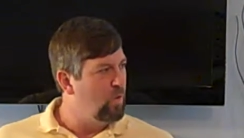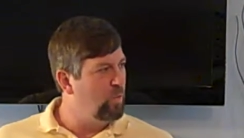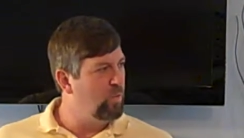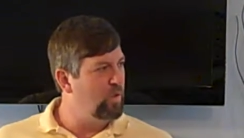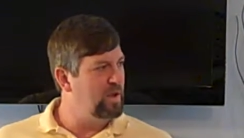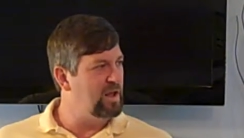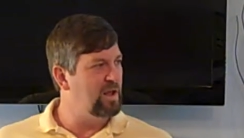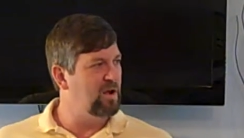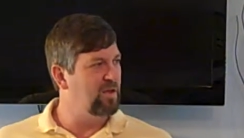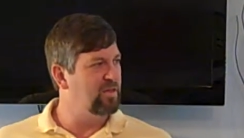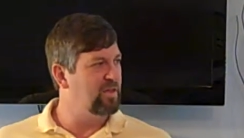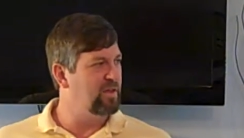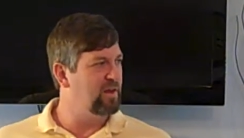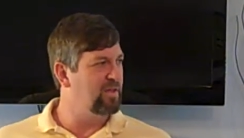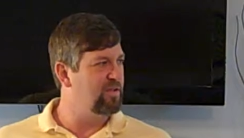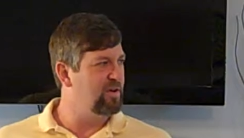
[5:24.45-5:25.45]
We, on
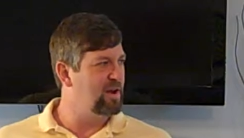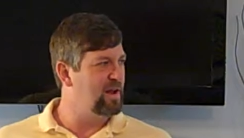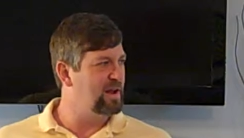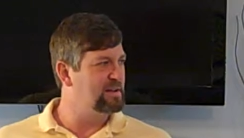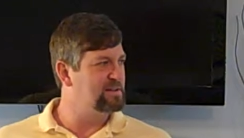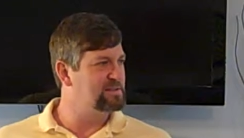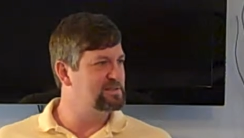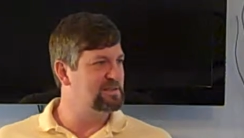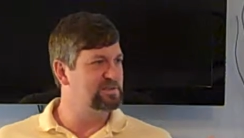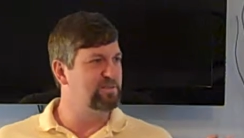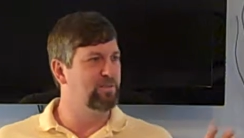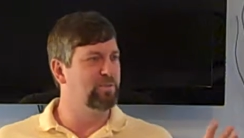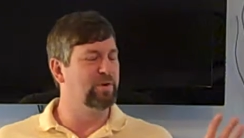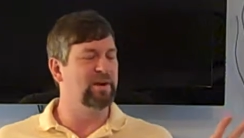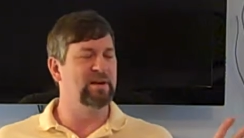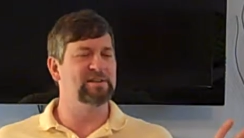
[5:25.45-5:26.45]
the other hand, it says,
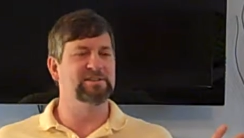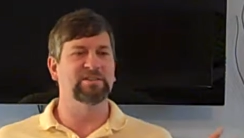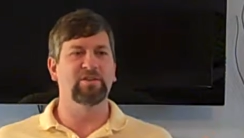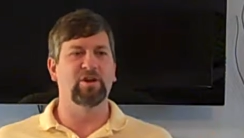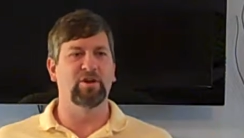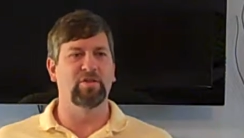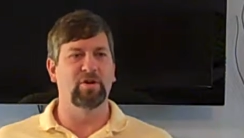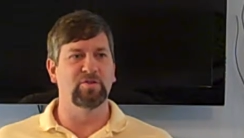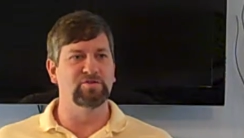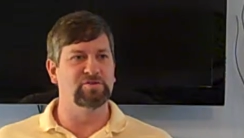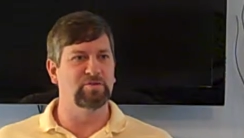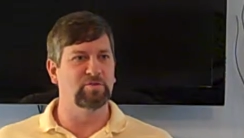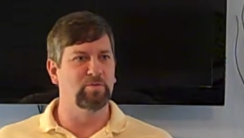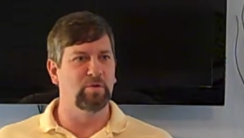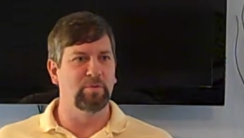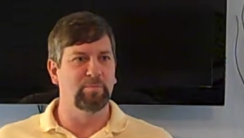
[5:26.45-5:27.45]
Blessed are
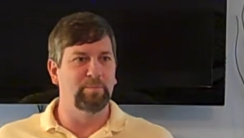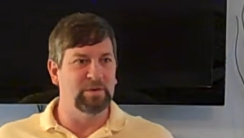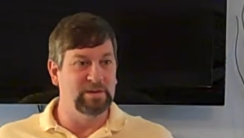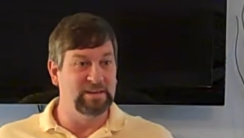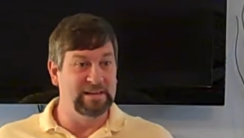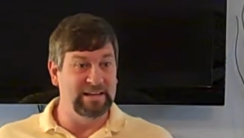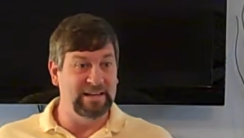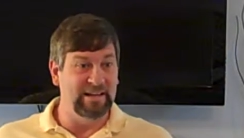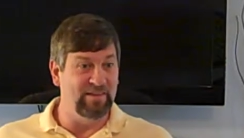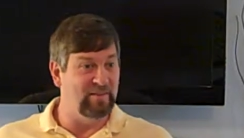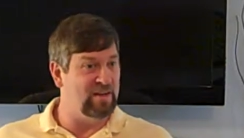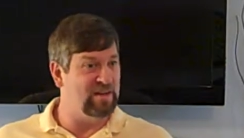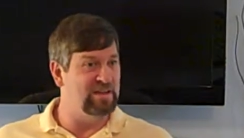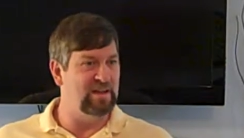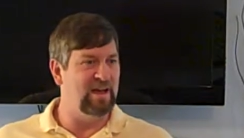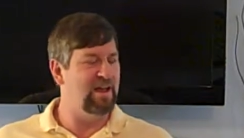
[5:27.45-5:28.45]
those who have
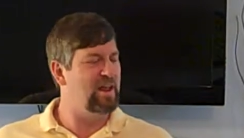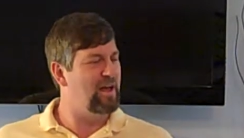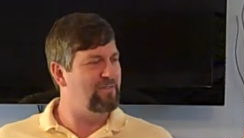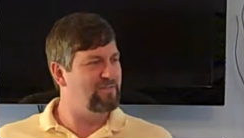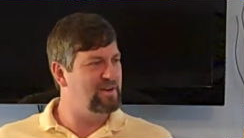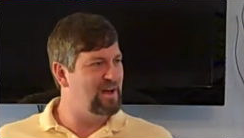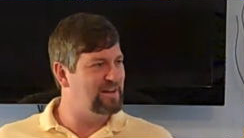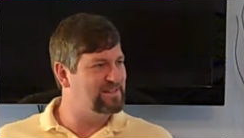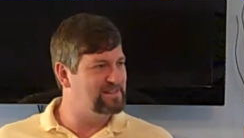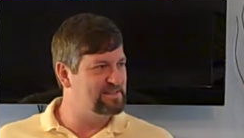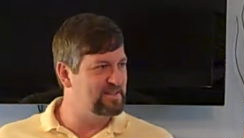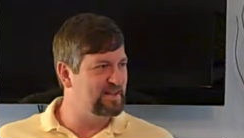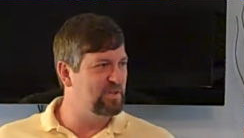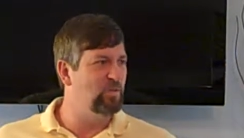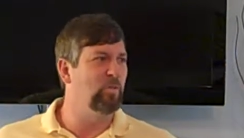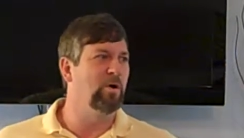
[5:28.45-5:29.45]
believed and yet have not
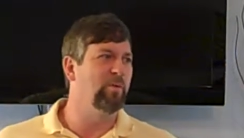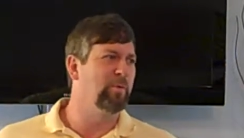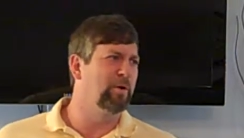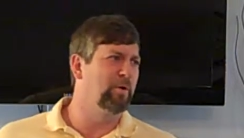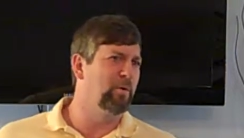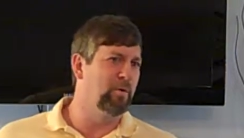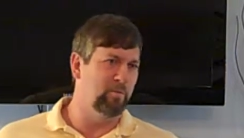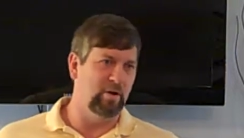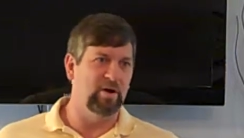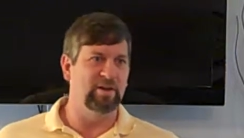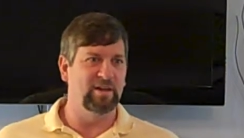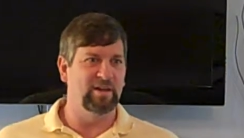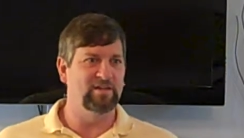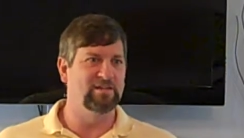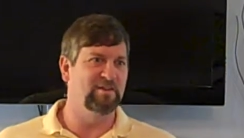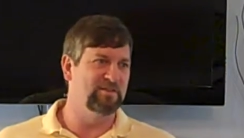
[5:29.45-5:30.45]
seen. Where am I going? Well,
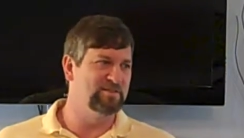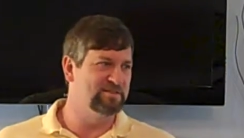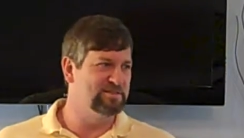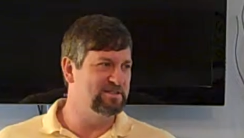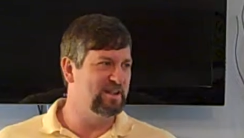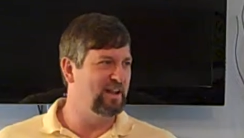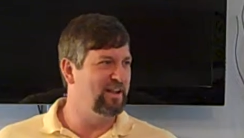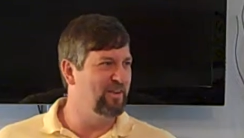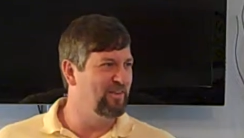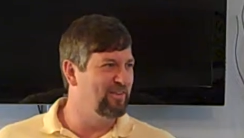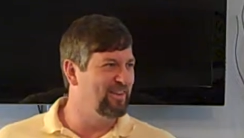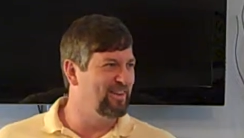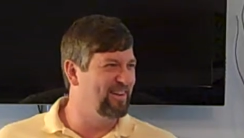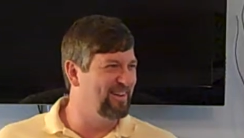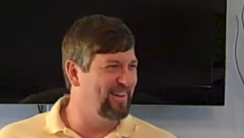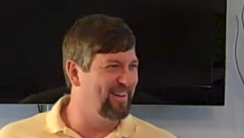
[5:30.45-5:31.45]
I'll get there. Just hang on.